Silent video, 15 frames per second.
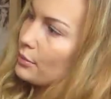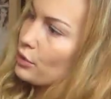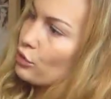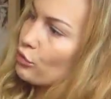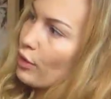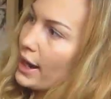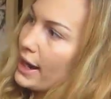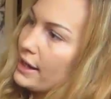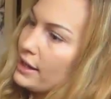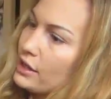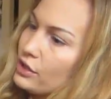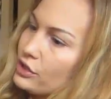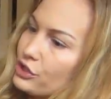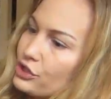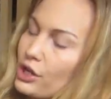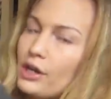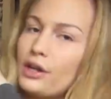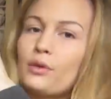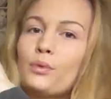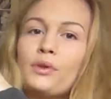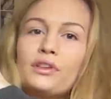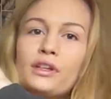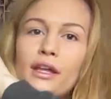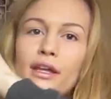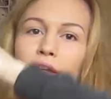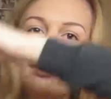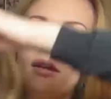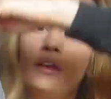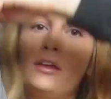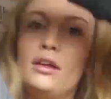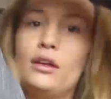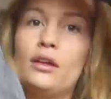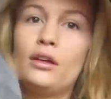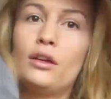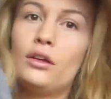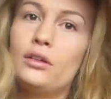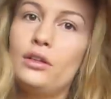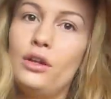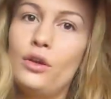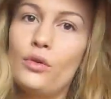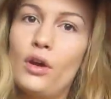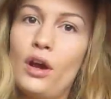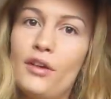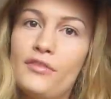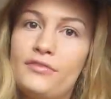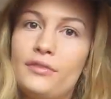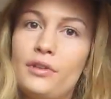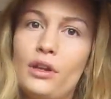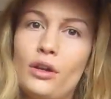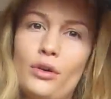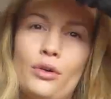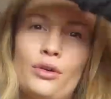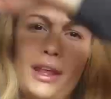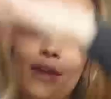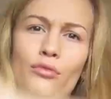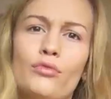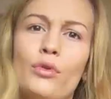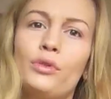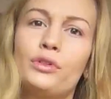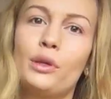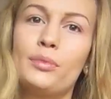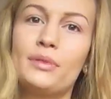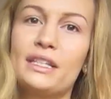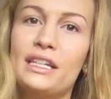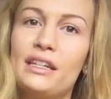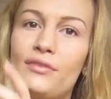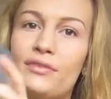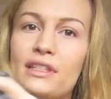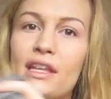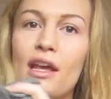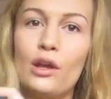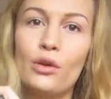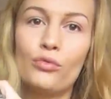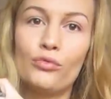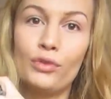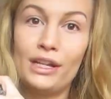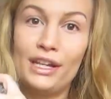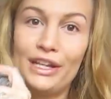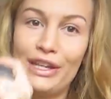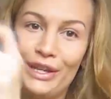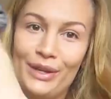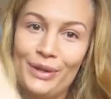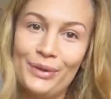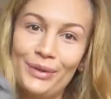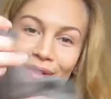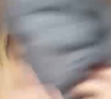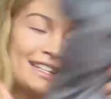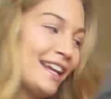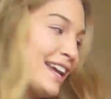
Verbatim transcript: gray shirt with, like, you know, cuffed or like rolled up sleeves. Really cute.